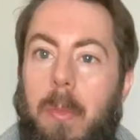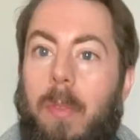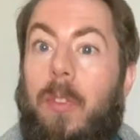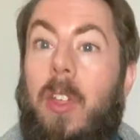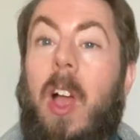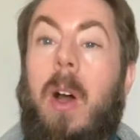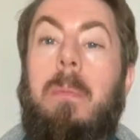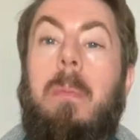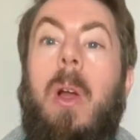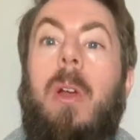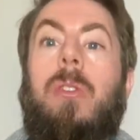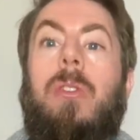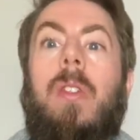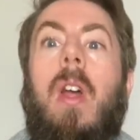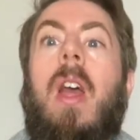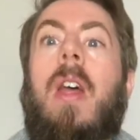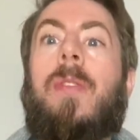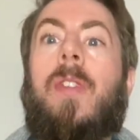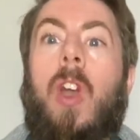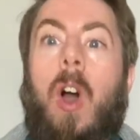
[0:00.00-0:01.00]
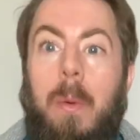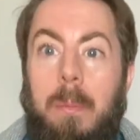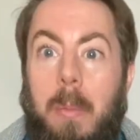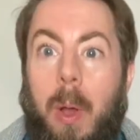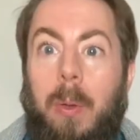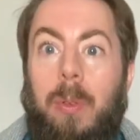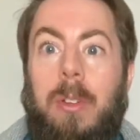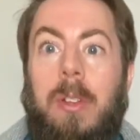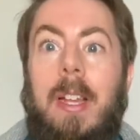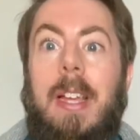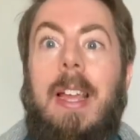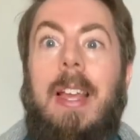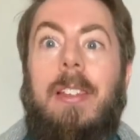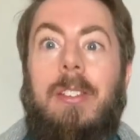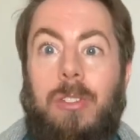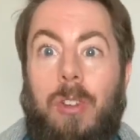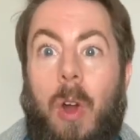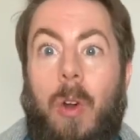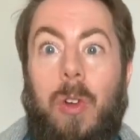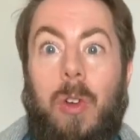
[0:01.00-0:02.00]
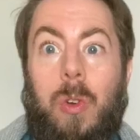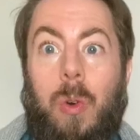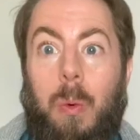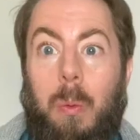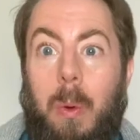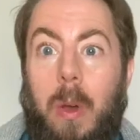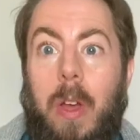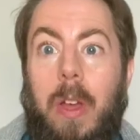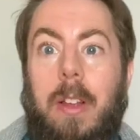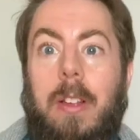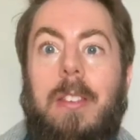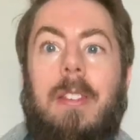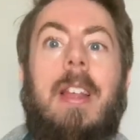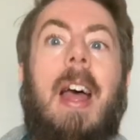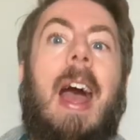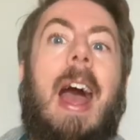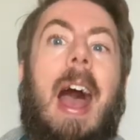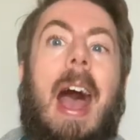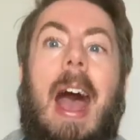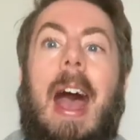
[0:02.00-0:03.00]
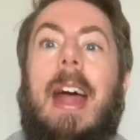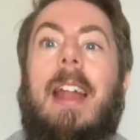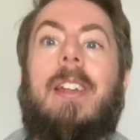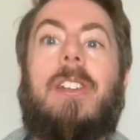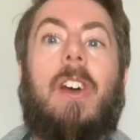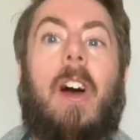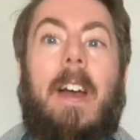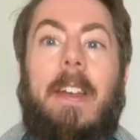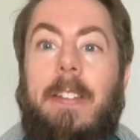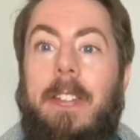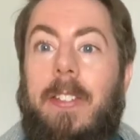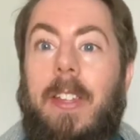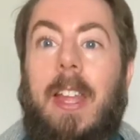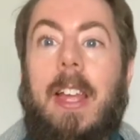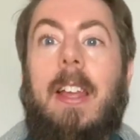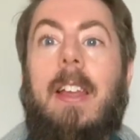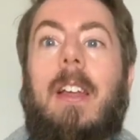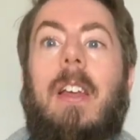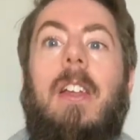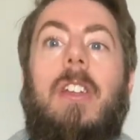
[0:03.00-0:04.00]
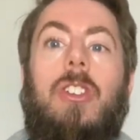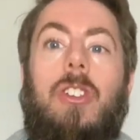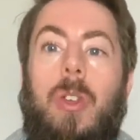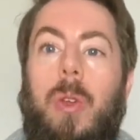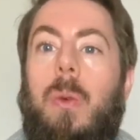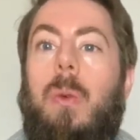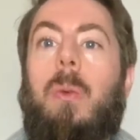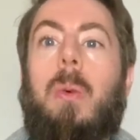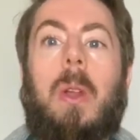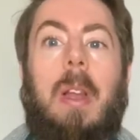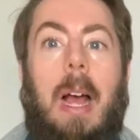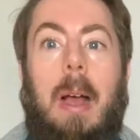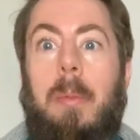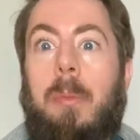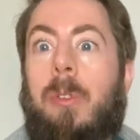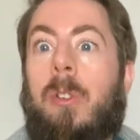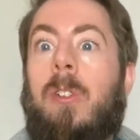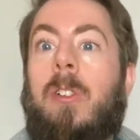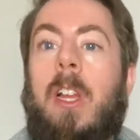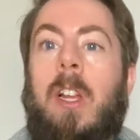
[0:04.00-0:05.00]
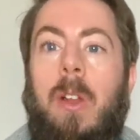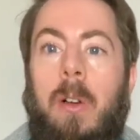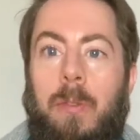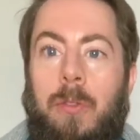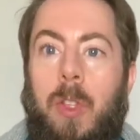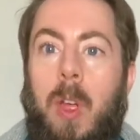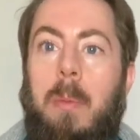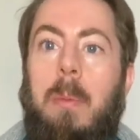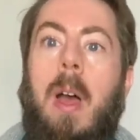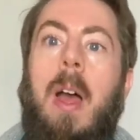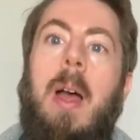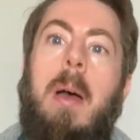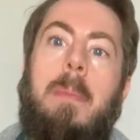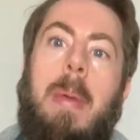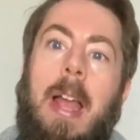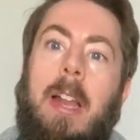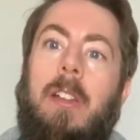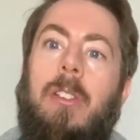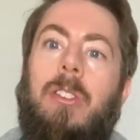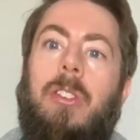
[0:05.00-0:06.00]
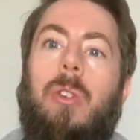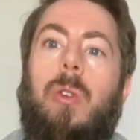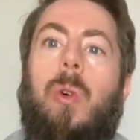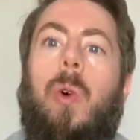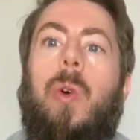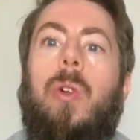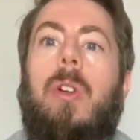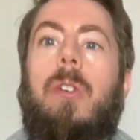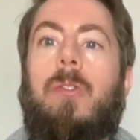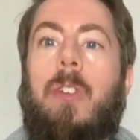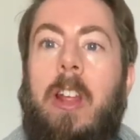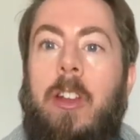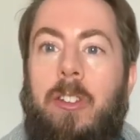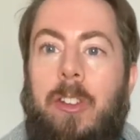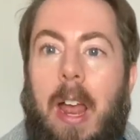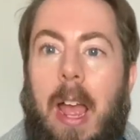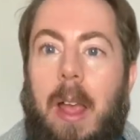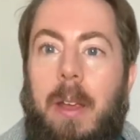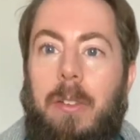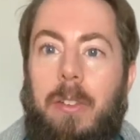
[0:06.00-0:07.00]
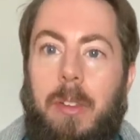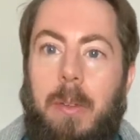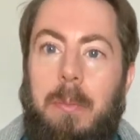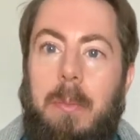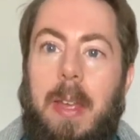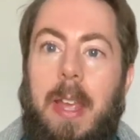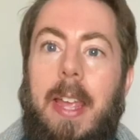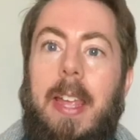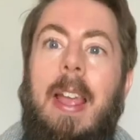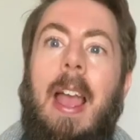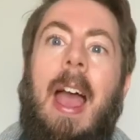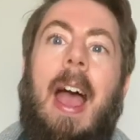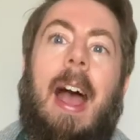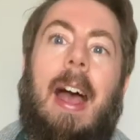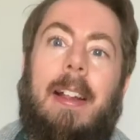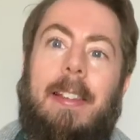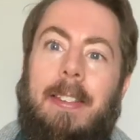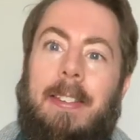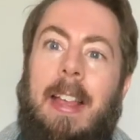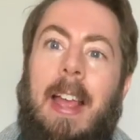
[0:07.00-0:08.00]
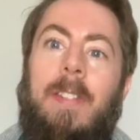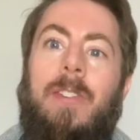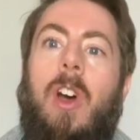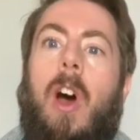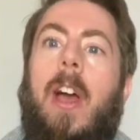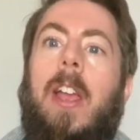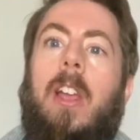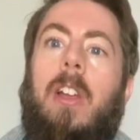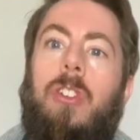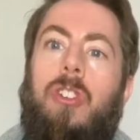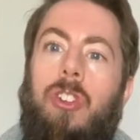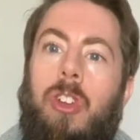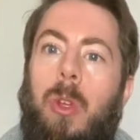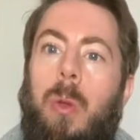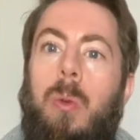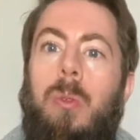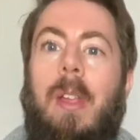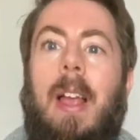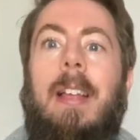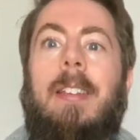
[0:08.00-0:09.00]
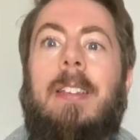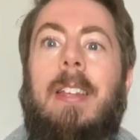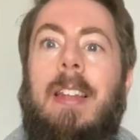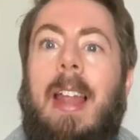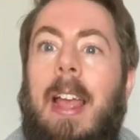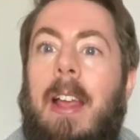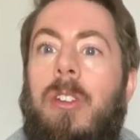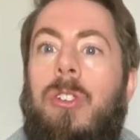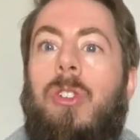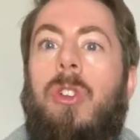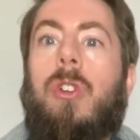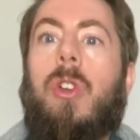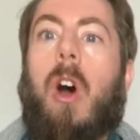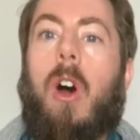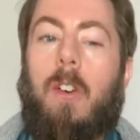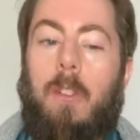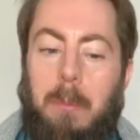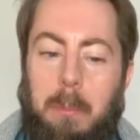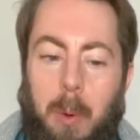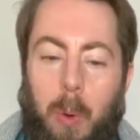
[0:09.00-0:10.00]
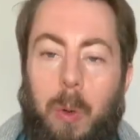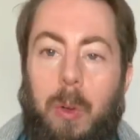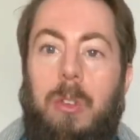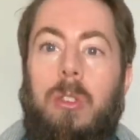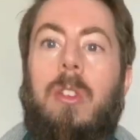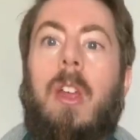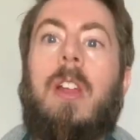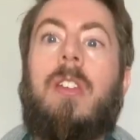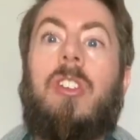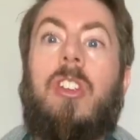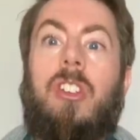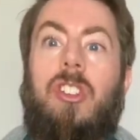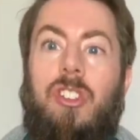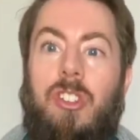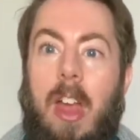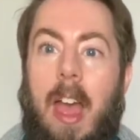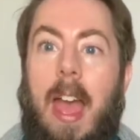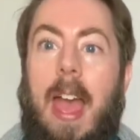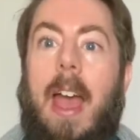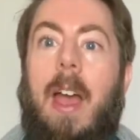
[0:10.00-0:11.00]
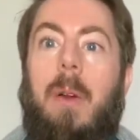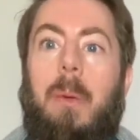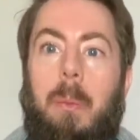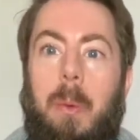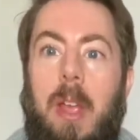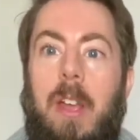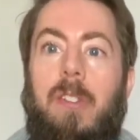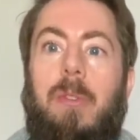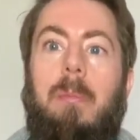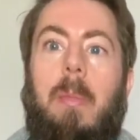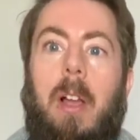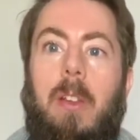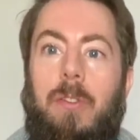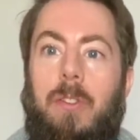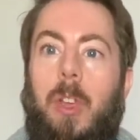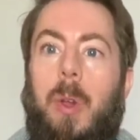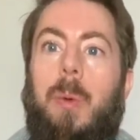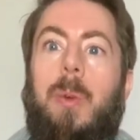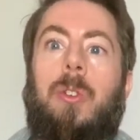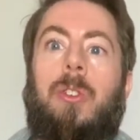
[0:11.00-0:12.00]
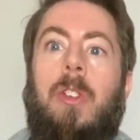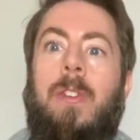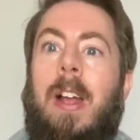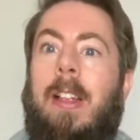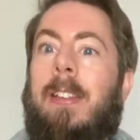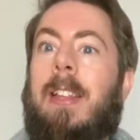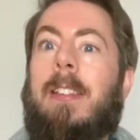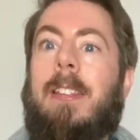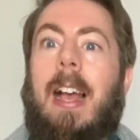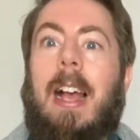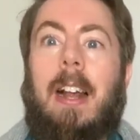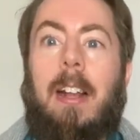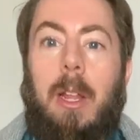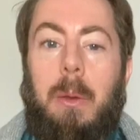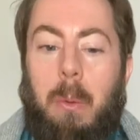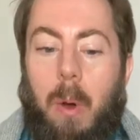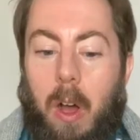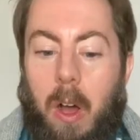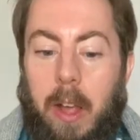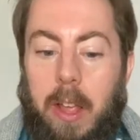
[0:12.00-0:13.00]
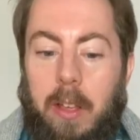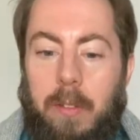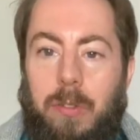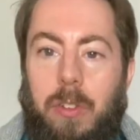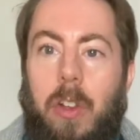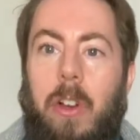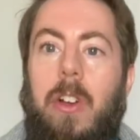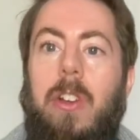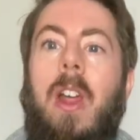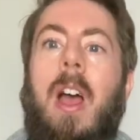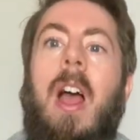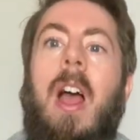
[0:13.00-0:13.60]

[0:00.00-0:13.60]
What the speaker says: They are mostly historical works, and I think you will absolutely love them. Pen and Sword reached out to me and said that I could choose a selection of books to share with my viewers. So that's exactly what I have done.